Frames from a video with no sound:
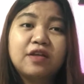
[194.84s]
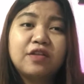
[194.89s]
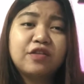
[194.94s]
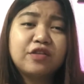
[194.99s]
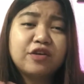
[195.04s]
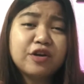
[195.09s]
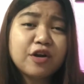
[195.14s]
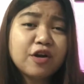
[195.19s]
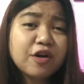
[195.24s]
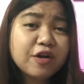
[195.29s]

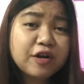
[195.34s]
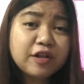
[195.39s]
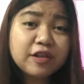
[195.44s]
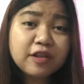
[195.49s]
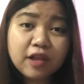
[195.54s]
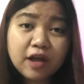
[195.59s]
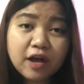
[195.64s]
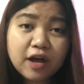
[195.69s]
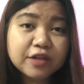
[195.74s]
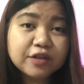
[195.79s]
there are a
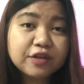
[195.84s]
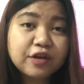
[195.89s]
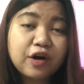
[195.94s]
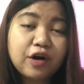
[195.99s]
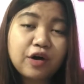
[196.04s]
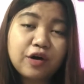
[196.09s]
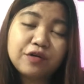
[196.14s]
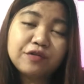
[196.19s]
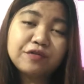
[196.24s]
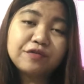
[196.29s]
lot
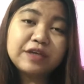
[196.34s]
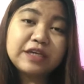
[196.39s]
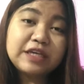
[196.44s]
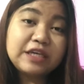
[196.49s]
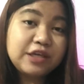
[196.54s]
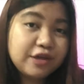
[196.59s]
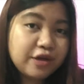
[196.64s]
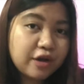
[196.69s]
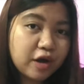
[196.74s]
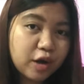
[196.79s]
of
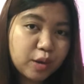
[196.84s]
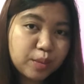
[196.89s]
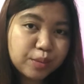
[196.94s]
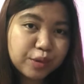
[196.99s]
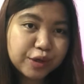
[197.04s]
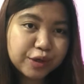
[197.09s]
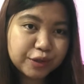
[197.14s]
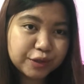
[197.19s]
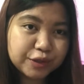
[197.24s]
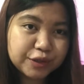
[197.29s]

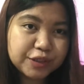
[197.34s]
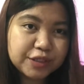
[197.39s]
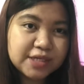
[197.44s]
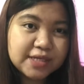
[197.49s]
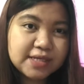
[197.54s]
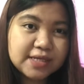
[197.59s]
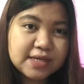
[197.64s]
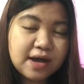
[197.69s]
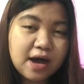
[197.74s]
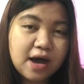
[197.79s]

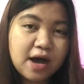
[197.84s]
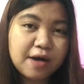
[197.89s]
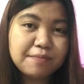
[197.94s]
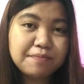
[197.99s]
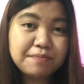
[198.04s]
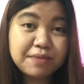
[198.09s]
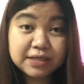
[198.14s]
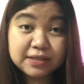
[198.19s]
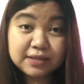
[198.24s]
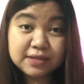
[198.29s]
e-commerce
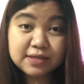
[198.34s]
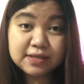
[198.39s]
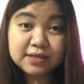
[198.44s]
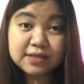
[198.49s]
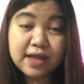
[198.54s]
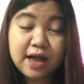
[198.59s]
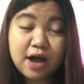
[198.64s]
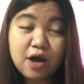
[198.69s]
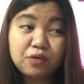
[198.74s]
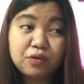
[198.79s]

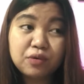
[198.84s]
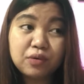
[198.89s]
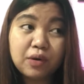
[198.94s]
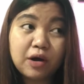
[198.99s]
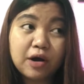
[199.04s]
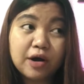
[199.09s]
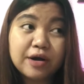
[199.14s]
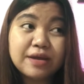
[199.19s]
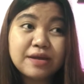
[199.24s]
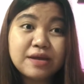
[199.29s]
business now who
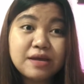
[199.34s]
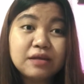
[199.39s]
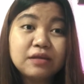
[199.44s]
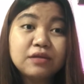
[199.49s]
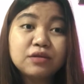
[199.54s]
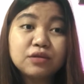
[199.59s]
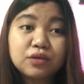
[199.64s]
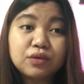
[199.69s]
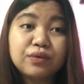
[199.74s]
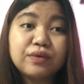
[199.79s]
are
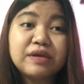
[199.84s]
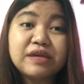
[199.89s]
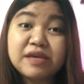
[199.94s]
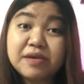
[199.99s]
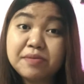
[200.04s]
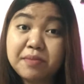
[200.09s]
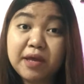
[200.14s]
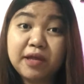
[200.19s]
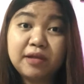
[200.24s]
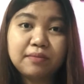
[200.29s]
into
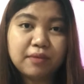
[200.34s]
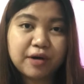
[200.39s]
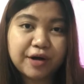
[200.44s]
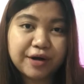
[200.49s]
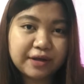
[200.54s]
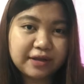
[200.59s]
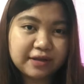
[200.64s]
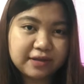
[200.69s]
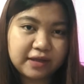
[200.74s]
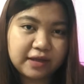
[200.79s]
email
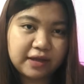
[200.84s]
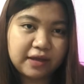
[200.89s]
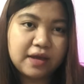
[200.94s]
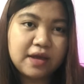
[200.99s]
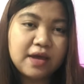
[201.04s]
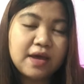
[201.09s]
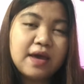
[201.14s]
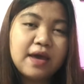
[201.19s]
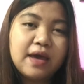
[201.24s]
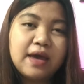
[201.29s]
marketing,
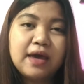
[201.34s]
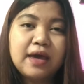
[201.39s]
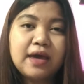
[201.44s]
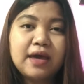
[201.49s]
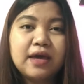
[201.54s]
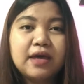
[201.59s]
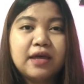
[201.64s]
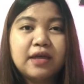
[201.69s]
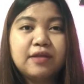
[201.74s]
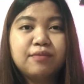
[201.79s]

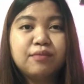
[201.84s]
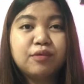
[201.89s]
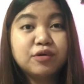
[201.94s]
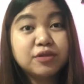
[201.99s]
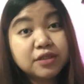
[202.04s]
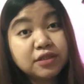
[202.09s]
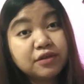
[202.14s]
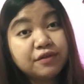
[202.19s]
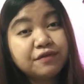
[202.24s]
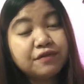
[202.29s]
and
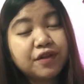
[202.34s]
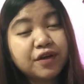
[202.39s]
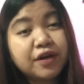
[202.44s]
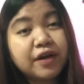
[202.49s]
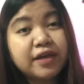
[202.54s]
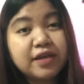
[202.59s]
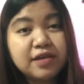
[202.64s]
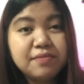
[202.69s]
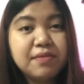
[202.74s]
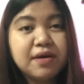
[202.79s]
most of their
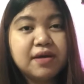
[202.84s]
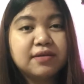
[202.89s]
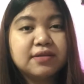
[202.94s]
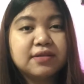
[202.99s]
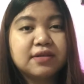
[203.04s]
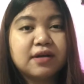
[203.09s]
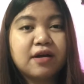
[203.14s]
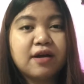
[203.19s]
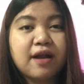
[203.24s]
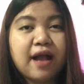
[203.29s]

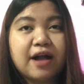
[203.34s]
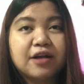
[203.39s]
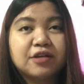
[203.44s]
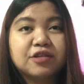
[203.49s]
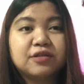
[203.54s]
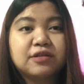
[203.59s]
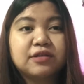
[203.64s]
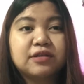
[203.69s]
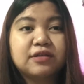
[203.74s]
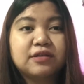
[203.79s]
emails are
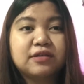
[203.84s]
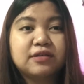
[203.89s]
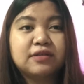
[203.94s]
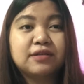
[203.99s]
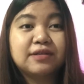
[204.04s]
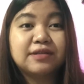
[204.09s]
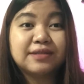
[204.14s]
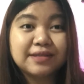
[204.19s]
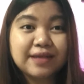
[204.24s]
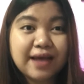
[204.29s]
actually
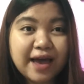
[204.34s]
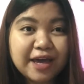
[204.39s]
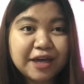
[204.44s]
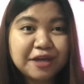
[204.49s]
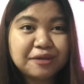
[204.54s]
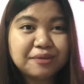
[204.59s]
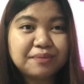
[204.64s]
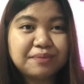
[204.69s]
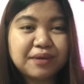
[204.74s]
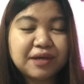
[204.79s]

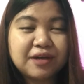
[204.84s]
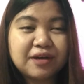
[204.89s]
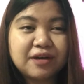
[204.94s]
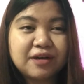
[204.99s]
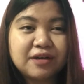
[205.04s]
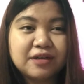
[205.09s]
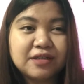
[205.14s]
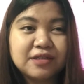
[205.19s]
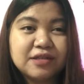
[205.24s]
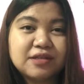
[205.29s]
designed,
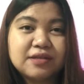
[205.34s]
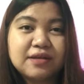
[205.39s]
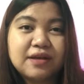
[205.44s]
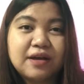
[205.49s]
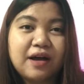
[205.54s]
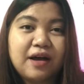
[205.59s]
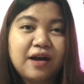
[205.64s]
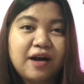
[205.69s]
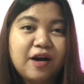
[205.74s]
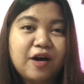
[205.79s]
because
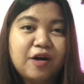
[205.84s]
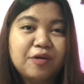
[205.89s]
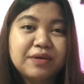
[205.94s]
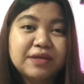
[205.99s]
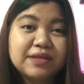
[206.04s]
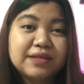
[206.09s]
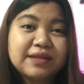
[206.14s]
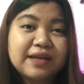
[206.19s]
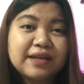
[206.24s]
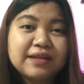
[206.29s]

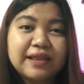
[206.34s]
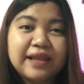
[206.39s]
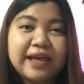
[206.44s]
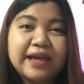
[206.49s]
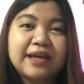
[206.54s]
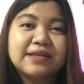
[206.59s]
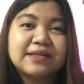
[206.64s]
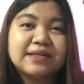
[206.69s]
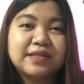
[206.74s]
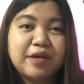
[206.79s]
it's not
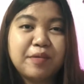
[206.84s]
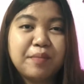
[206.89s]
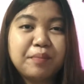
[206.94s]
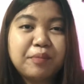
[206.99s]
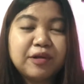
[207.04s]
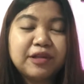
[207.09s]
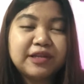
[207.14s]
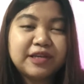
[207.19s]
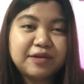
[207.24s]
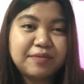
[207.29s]
like a
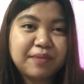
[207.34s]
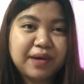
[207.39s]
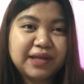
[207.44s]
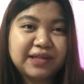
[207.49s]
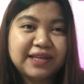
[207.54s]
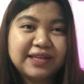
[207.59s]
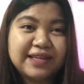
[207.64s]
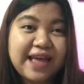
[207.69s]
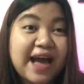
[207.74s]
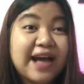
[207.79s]
simple
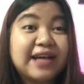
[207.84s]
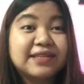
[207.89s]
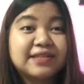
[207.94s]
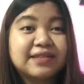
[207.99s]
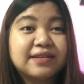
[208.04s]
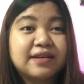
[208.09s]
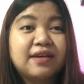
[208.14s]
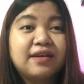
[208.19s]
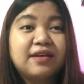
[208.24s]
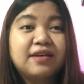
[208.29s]
email. It has
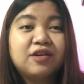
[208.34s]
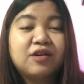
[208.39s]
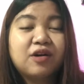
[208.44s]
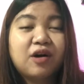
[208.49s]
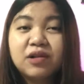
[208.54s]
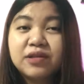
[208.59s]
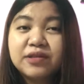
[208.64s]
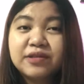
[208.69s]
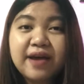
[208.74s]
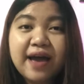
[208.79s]

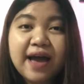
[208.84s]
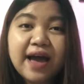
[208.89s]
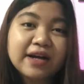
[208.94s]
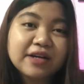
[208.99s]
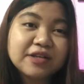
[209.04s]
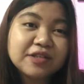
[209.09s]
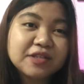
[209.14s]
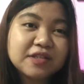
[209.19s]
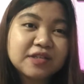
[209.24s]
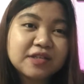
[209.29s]
call to
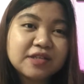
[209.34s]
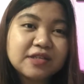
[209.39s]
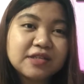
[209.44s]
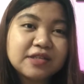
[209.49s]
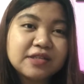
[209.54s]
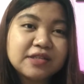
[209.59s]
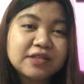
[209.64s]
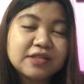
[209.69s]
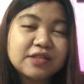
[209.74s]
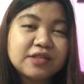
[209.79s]

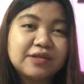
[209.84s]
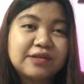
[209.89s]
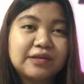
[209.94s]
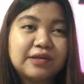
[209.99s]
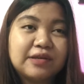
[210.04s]
actions,